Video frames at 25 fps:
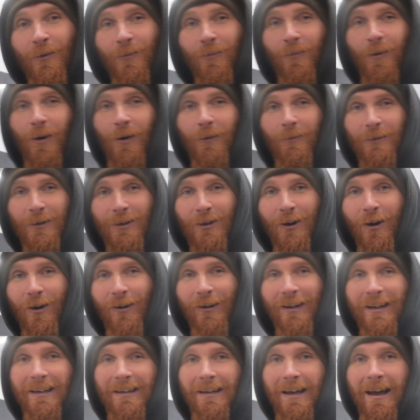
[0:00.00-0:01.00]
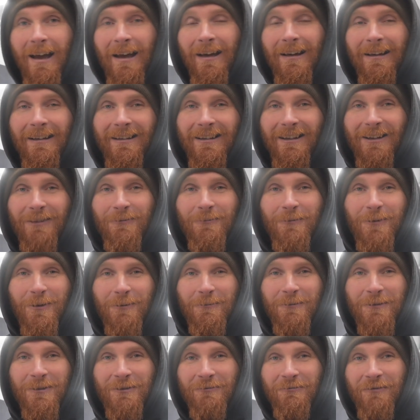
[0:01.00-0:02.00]
was on it yet, what
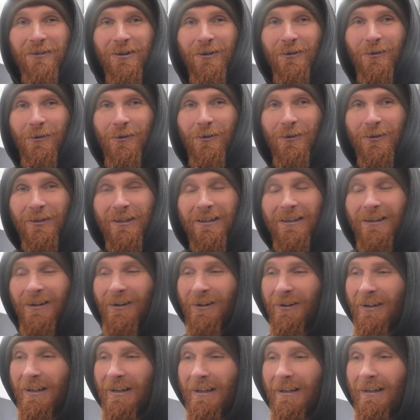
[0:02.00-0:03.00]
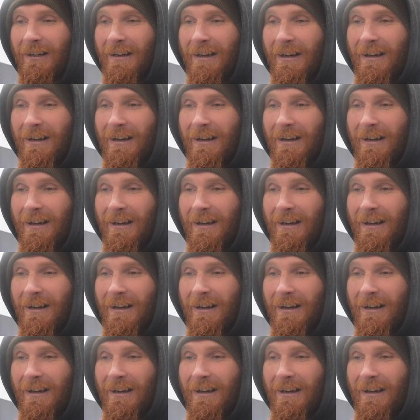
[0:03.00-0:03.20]
was recorded on it,